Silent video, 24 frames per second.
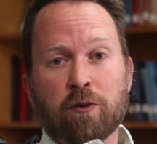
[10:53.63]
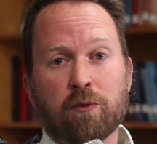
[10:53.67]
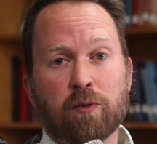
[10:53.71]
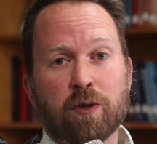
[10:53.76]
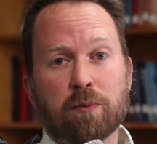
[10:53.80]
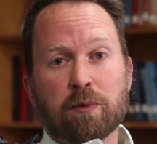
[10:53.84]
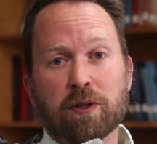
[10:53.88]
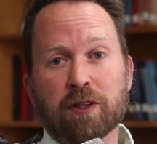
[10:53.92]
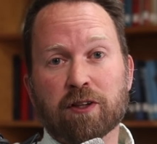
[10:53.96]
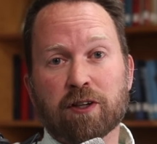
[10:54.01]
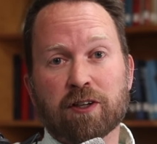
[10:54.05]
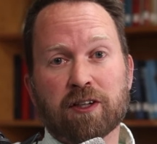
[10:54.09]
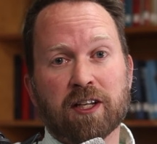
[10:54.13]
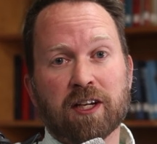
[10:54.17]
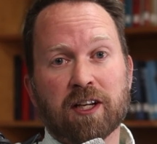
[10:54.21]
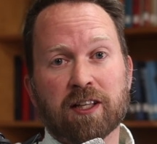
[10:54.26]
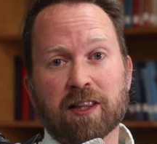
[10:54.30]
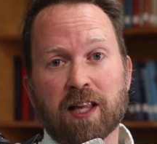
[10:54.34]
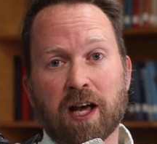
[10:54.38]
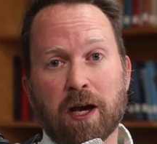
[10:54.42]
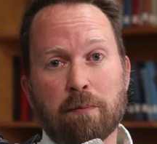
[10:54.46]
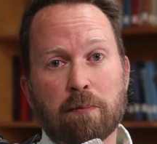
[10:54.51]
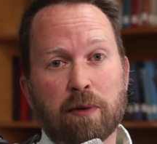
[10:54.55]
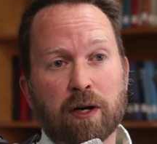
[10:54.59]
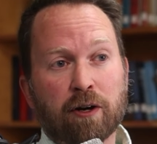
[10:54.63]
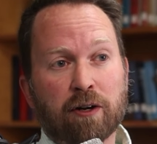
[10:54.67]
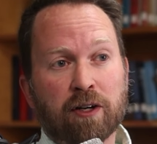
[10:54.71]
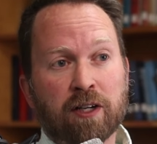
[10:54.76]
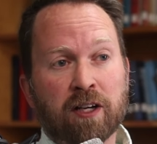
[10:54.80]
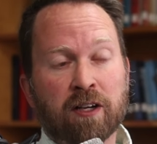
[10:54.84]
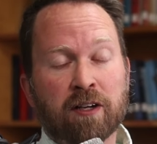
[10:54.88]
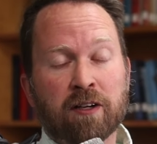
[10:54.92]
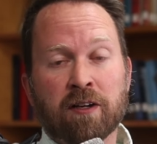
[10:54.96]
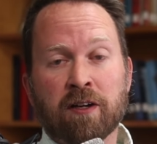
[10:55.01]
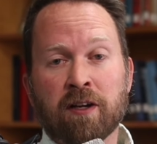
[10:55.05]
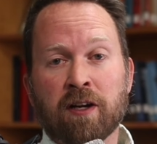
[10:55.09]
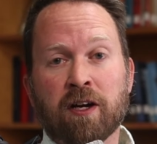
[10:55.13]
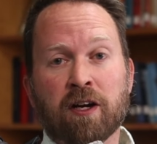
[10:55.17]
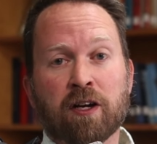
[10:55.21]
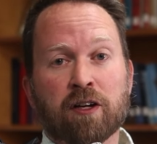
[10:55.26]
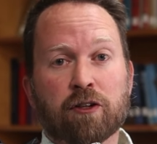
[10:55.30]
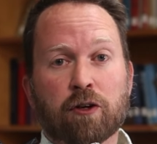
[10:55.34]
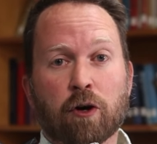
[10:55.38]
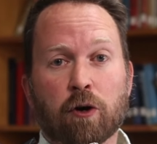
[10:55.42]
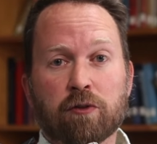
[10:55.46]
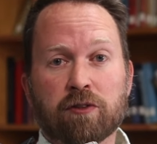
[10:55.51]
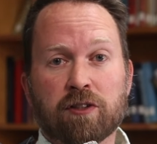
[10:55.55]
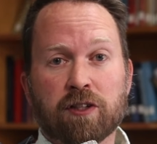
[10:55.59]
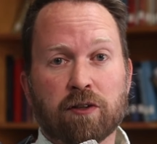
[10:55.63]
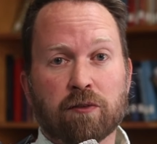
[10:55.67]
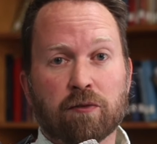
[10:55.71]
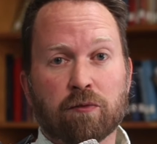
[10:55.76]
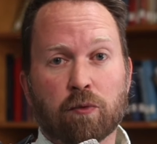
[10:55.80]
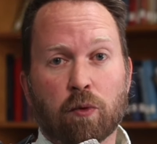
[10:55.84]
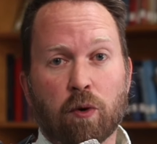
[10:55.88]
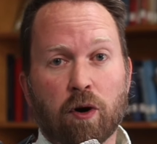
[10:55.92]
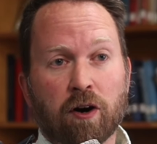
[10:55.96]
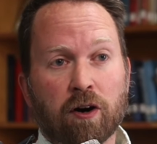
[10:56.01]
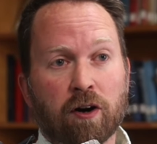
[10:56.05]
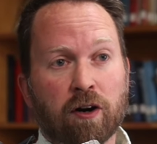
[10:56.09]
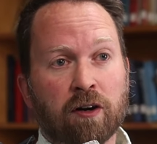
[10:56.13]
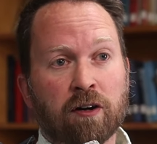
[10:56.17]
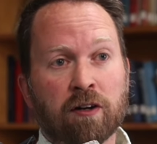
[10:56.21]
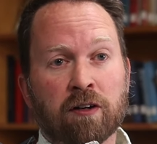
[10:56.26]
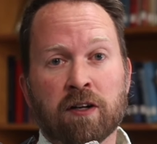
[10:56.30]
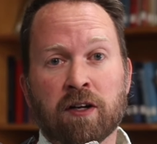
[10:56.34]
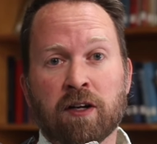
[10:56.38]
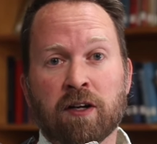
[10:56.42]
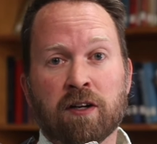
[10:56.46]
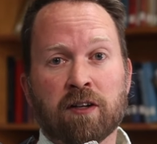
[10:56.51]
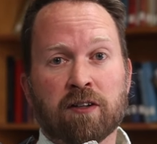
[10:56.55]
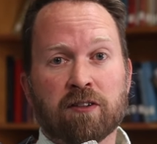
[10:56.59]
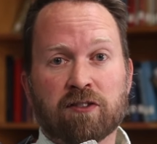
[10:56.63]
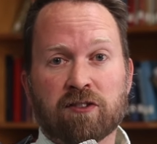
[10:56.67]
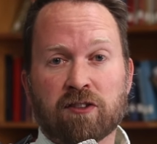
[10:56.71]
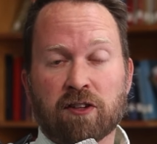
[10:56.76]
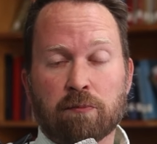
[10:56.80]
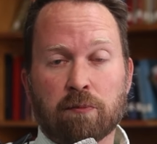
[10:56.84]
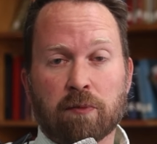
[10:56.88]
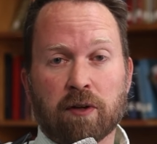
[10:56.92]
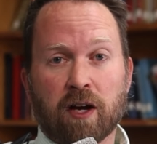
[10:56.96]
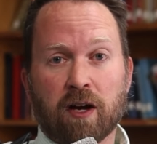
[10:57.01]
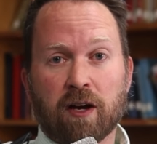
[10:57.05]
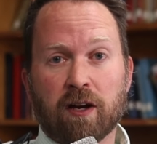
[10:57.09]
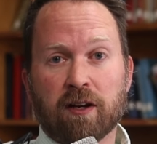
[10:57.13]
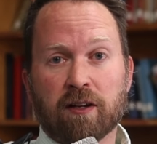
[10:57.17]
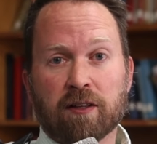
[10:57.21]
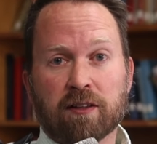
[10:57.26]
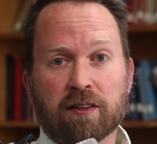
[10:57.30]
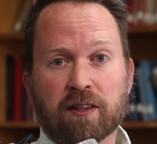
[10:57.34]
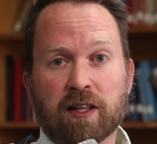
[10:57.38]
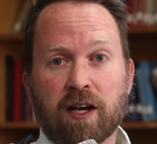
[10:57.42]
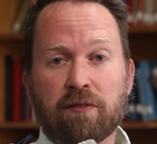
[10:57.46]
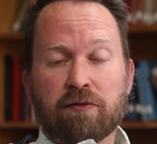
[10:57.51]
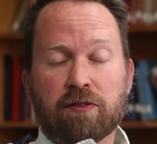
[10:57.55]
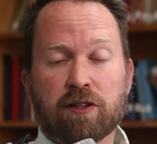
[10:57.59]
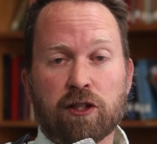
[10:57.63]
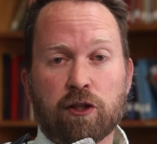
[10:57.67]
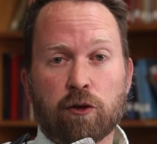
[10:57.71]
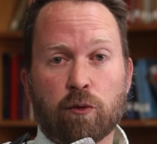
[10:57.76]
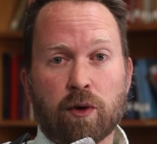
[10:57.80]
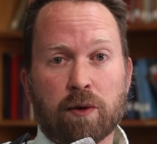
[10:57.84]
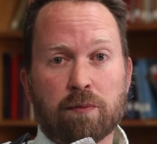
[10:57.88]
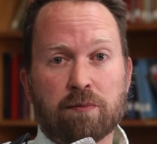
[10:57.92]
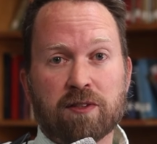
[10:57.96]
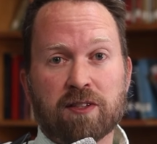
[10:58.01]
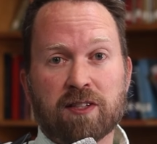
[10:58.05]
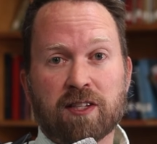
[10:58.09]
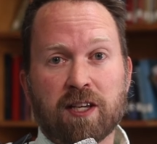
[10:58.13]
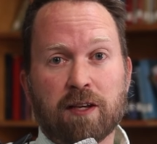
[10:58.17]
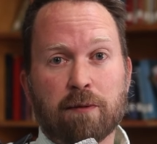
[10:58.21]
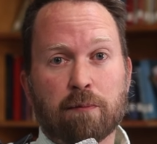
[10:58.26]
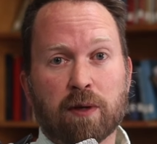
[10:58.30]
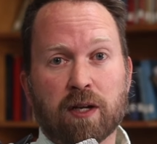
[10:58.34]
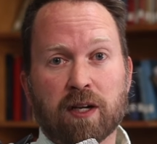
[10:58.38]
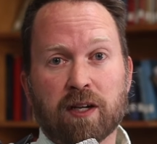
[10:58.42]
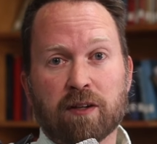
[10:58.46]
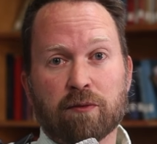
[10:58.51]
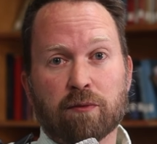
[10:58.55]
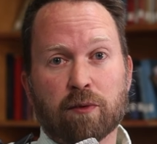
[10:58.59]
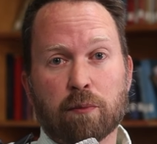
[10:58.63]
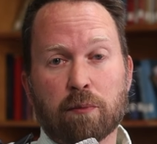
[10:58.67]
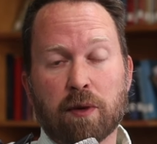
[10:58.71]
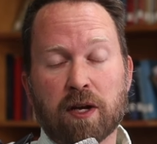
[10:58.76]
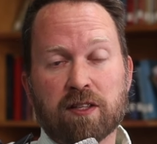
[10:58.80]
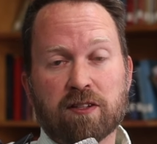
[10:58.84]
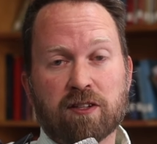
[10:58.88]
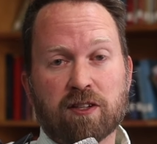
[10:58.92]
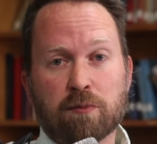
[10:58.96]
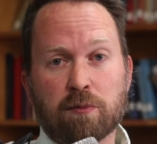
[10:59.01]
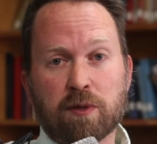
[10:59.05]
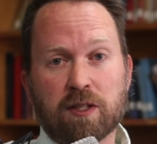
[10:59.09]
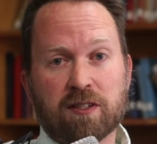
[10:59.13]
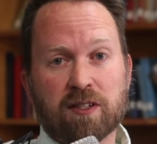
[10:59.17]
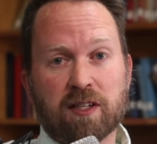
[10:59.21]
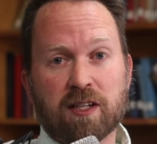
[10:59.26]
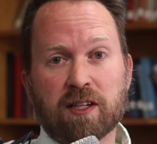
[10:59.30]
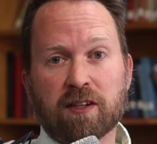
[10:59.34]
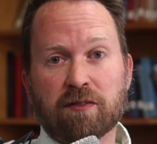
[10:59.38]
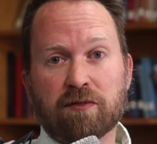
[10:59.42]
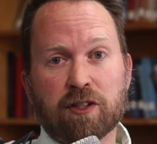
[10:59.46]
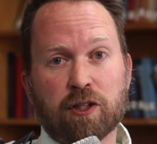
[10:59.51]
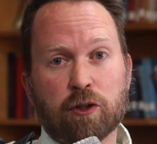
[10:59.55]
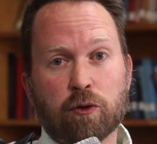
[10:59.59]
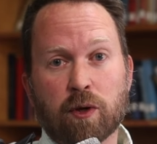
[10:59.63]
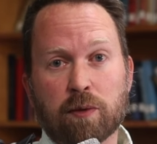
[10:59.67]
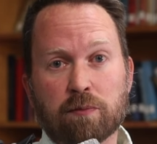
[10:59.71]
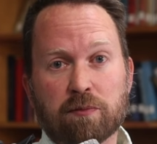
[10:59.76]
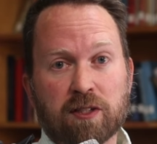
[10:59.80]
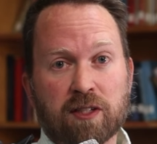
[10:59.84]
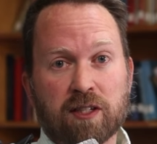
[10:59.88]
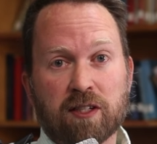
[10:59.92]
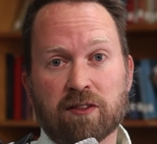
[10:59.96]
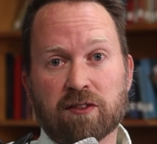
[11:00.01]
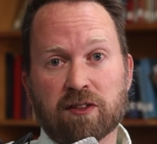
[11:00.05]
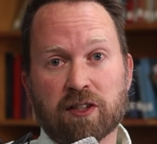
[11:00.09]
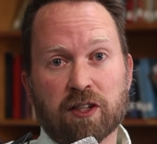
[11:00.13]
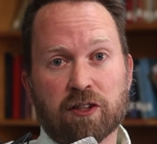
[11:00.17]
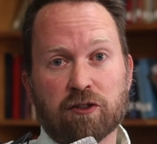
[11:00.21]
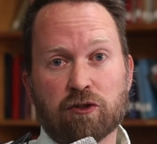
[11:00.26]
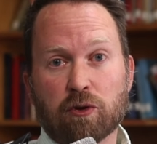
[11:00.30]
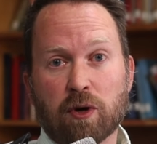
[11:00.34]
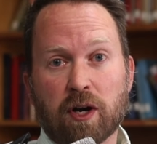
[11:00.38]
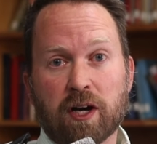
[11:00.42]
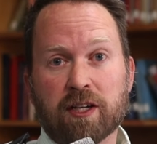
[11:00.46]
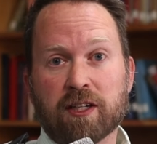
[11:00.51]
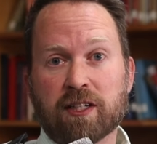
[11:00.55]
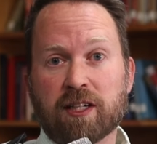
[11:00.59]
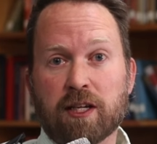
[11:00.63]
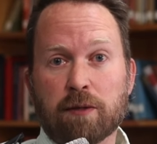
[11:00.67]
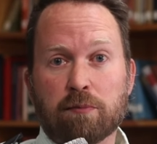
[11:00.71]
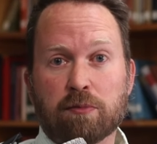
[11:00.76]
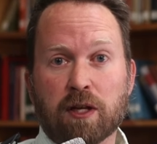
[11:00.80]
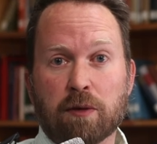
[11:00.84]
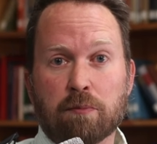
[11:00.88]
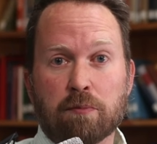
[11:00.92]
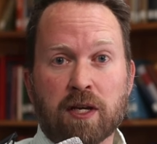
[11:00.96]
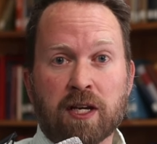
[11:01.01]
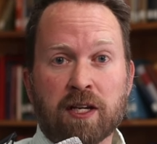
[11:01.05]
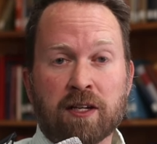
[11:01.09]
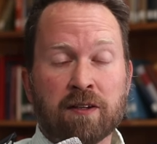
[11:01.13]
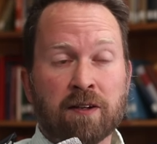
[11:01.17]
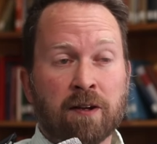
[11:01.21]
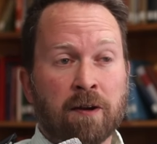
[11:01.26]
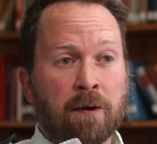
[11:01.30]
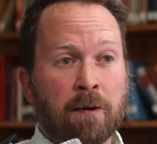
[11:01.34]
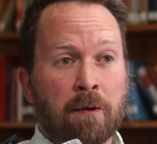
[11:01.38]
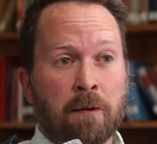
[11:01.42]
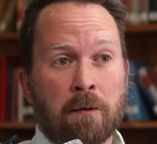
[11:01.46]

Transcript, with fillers: We've been looking at Liberia, Côte d'Ivoire, some left the UMC, but it remains to be seen if the UMC is going to try and keep them in.